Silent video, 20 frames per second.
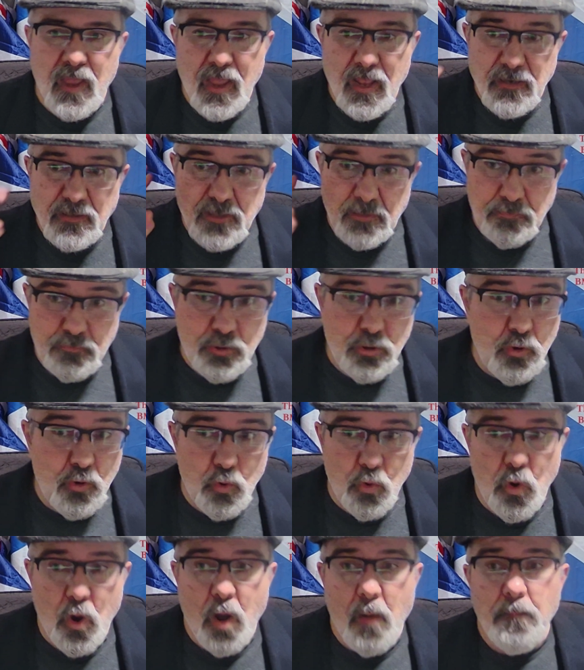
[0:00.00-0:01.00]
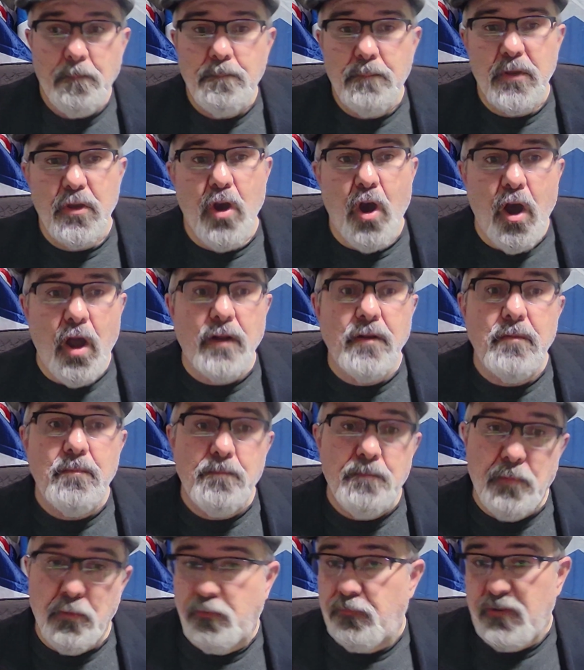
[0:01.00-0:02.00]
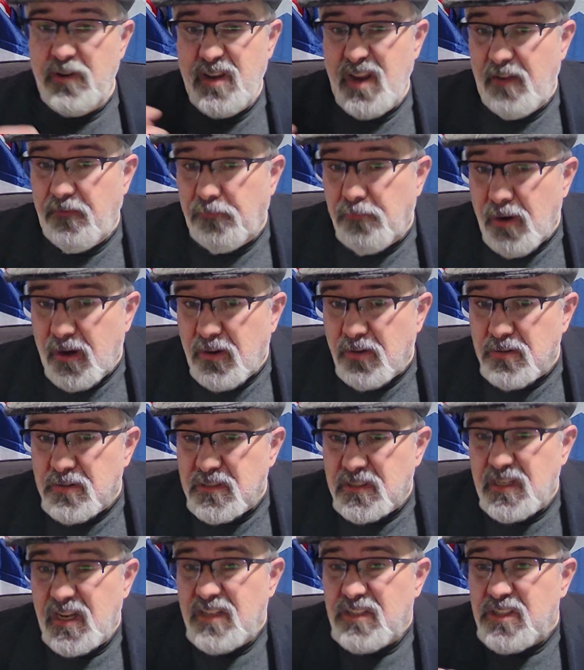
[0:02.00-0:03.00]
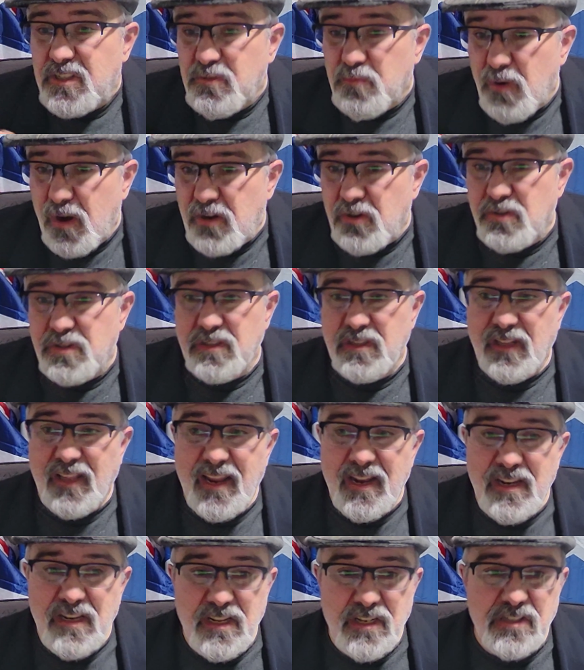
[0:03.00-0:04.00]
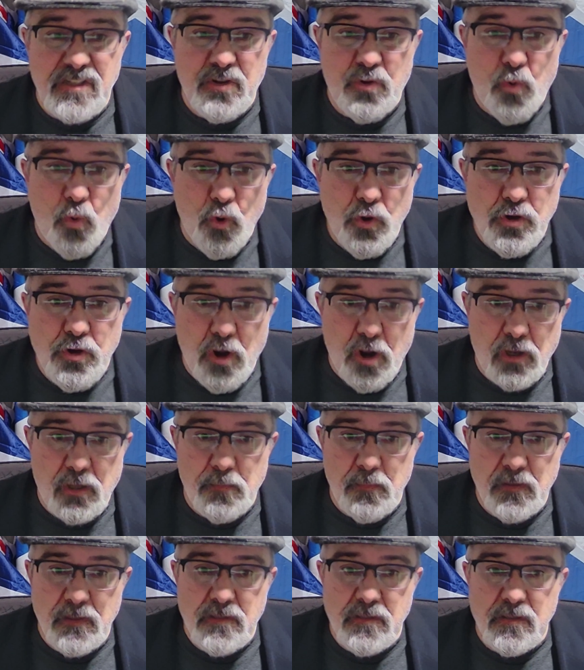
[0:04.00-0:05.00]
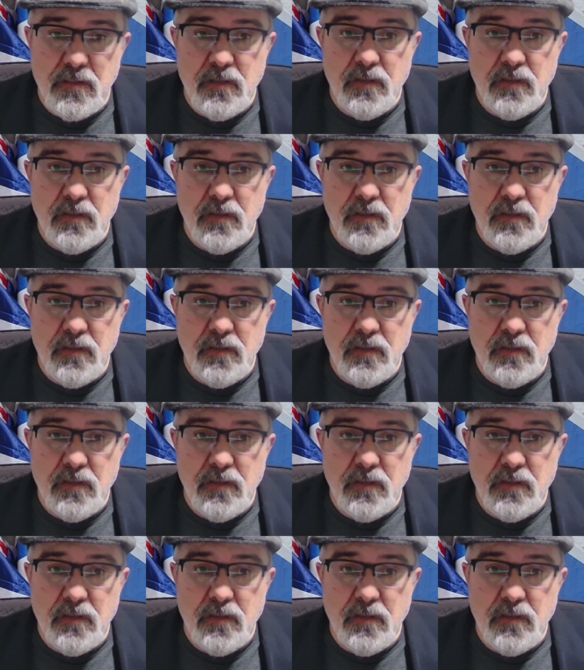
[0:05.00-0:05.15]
Tip 2. Beyond birth and death records, census records, land deeds, and court documents